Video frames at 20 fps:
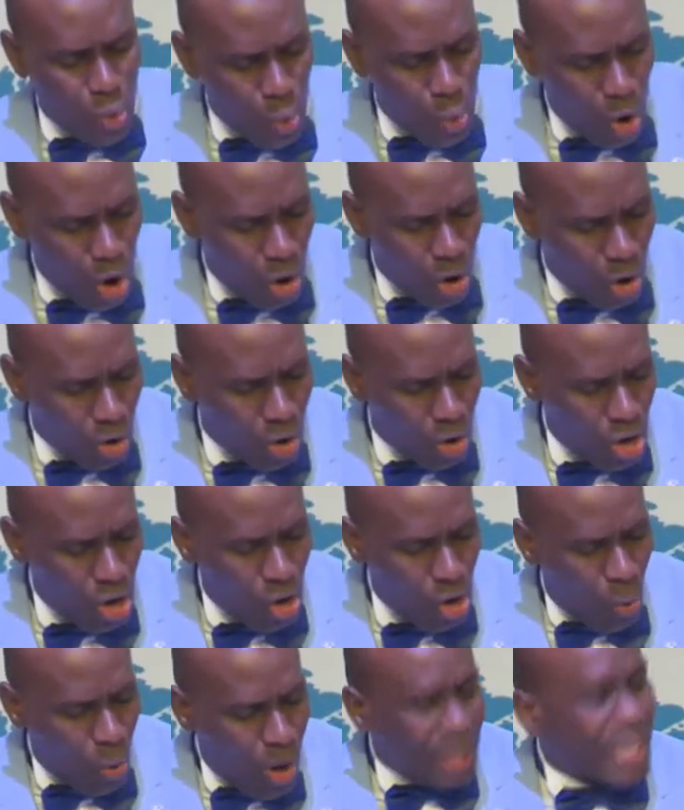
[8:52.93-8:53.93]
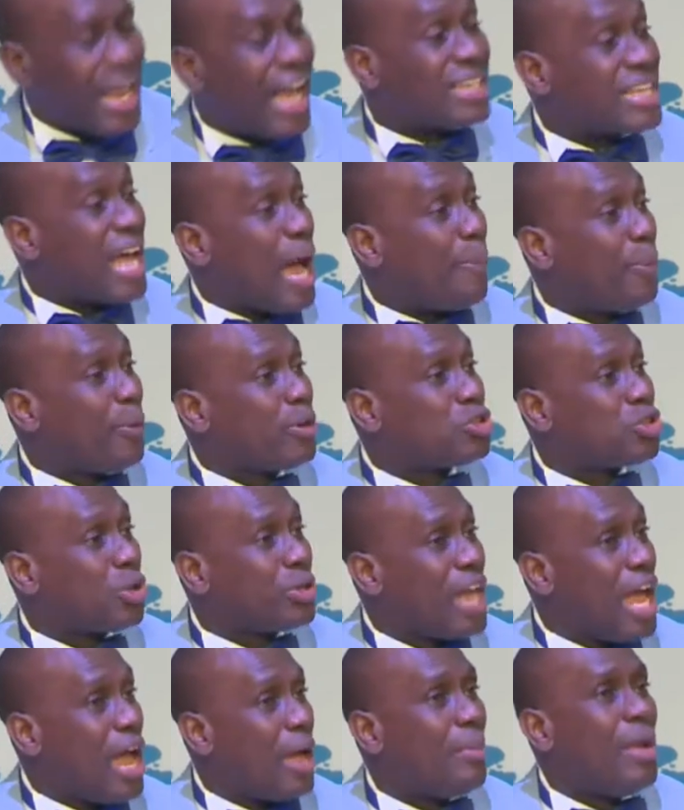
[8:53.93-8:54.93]
war, what has happened
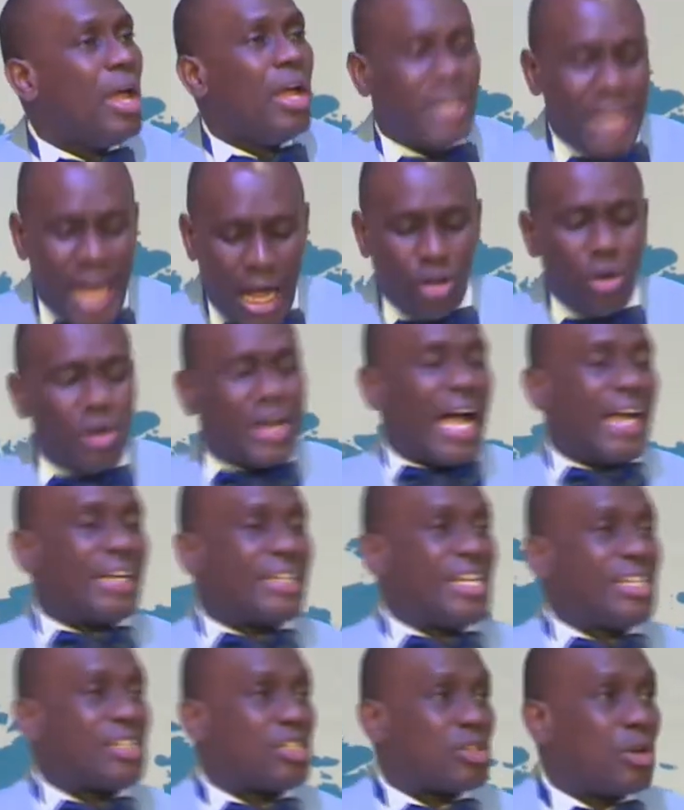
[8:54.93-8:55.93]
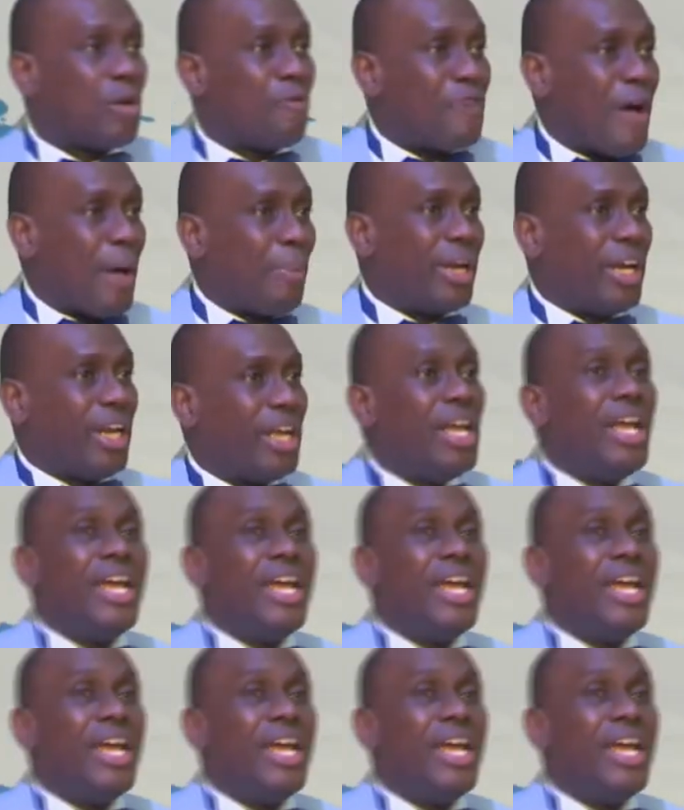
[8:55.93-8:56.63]
to them? Now, look at this family.